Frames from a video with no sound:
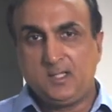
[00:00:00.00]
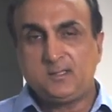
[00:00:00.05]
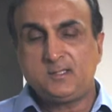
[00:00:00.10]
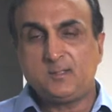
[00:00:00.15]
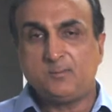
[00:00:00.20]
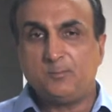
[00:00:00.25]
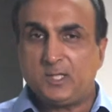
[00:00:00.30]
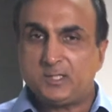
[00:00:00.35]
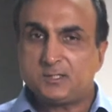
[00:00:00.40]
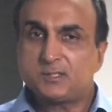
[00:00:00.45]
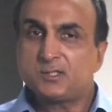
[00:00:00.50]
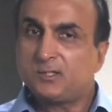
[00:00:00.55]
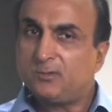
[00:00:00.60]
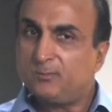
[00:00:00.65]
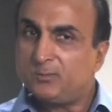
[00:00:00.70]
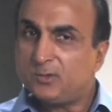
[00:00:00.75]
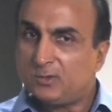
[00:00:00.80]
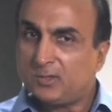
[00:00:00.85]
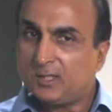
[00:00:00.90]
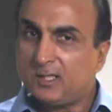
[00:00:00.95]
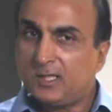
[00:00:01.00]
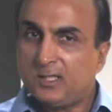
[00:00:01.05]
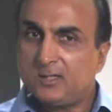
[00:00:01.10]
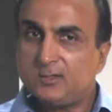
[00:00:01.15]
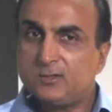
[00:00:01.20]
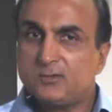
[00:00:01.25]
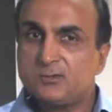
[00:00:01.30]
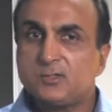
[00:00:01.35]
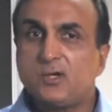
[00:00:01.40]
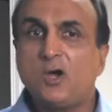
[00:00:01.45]
The best
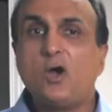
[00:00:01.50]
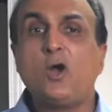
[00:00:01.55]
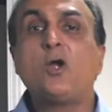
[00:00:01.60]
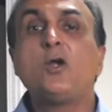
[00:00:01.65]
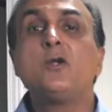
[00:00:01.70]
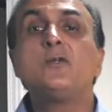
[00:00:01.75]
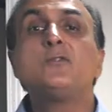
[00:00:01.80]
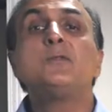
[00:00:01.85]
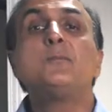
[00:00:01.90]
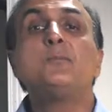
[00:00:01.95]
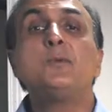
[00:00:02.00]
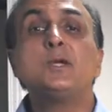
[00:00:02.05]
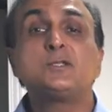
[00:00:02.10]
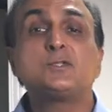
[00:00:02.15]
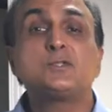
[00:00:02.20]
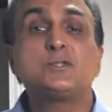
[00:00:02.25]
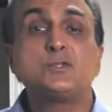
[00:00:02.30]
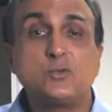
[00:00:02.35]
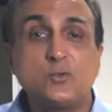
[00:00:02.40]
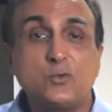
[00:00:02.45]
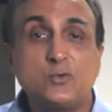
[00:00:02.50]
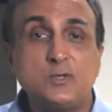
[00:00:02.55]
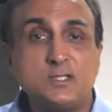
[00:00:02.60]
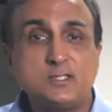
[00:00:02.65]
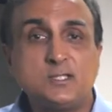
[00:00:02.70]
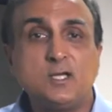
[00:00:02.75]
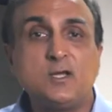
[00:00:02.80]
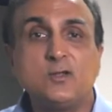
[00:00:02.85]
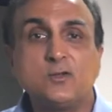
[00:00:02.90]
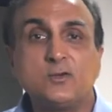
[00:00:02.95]
communicators are the best
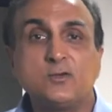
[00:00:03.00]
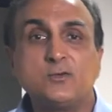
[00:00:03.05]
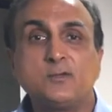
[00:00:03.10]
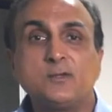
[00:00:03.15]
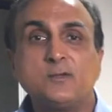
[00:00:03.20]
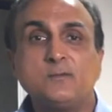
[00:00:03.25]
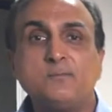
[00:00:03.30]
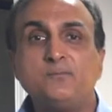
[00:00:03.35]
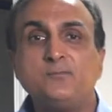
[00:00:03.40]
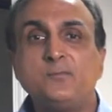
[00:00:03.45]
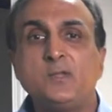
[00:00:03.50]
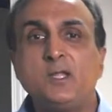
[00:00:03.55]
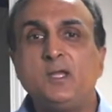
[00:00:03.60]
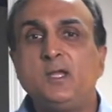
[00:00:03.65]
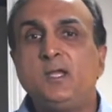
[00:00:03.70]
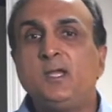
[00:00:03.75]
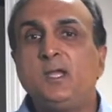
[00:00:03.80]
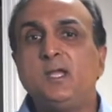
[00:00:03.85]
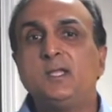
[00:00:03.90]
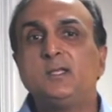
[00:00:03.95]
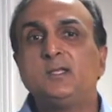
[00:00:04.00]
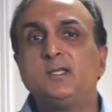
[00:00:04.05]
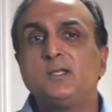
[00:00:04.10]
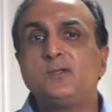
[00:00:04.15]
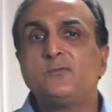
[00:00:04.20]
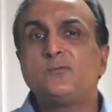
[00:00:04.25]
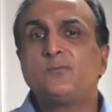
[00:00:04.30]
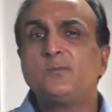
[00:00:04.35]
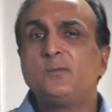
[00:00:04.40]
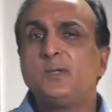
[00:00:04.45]
storytellers. And
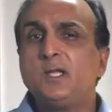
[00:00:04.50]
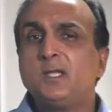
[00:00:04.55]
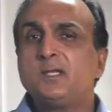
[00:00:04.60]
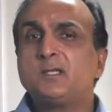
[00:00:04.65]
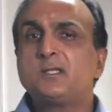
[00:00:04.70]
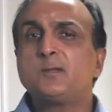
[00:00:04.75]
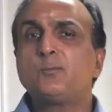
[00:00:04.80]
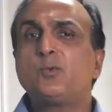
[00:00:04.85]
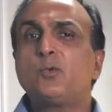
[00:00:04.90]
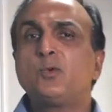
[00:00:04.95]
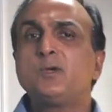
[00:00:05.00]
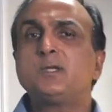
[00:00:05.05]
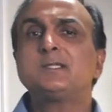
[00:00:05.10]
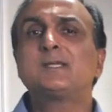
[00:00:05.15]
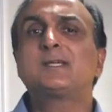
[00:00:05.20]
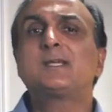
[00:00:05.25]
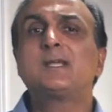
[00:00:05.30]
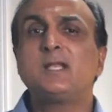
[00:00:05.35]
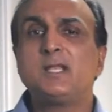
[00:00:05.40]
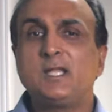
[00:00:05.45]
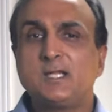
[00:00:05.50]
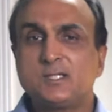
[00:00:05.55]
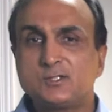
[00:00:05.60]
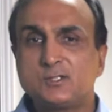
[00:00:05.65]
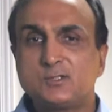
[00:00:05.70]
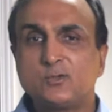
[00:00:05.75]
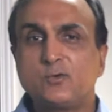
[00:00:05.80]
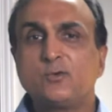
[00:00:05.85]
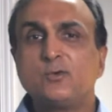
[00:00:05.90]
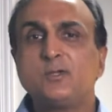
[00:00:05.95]
it's important to collect
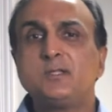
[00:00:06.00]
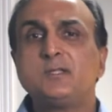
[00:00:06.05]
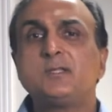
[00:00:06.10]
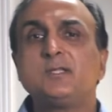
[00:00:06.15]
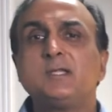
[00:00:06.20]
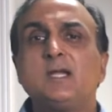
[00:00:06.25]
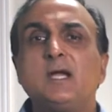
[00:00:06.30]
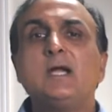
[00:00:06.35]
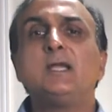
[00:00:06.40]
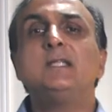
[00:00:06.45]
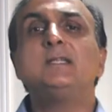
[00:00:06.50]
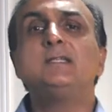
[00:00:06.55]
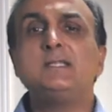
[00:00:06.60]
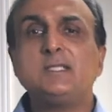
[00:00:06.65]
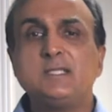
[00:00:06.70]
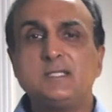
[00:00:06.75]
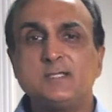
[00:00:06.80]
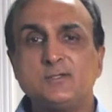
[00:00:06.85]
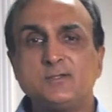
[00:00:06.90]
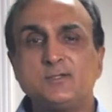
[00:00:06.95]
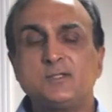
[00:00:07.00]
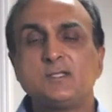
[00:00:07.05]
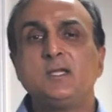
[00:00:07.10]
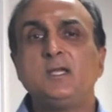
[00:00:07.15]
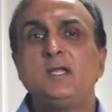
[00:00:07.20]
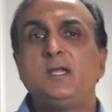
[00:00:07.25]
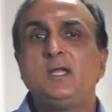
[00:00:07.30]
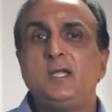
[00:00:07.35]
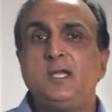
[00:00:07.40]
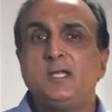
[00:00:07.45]
stories, ideas,
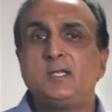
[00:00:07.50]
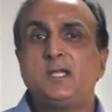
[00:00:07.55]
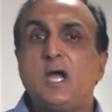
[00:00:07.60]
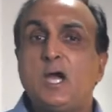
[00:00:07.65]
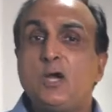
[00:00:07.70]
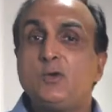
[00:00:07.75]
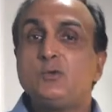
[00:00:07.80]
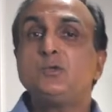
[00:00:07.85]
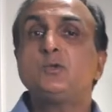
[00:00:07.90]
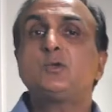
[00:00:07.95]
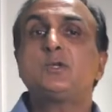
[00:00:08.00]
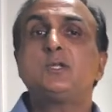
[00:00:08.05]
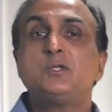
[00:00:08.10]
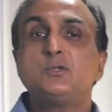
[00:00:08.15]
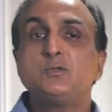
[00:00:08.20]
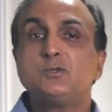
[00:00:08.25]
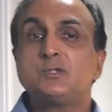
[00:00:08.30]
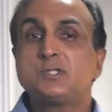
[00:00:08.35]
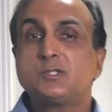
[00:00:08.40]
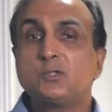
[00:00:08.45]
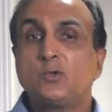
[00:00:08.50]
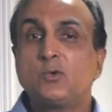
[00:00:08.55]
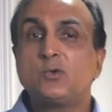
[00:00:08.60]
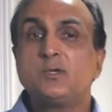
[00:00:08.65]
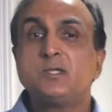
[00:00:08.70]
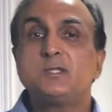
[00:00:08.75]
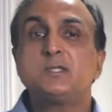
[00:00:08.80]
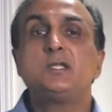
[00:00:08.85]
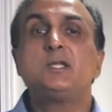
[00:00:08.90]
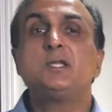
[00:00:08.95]
and how you can use
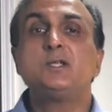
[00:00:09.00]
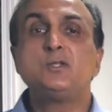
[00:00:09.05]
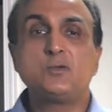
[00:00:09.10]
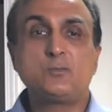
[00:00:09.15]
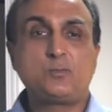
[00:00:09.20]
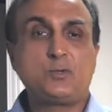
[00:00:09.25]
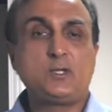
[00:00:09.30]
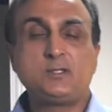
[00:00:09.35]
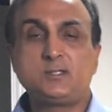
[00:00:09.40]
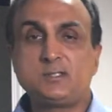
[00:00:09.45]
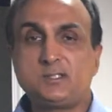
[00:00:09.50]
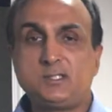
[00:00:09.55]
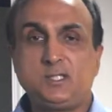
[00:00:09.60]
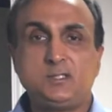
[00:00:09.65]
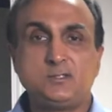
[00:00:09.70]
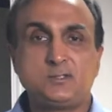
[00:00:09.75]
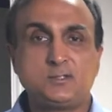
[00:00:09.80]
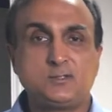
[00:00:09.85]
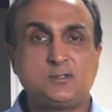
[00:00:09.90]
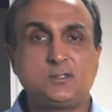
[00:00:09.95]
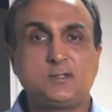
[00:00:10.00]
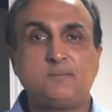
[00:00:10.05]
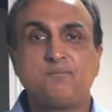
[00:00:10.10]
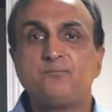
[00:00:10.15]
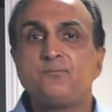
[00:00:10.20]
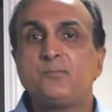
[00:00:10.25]
stories in your presentations.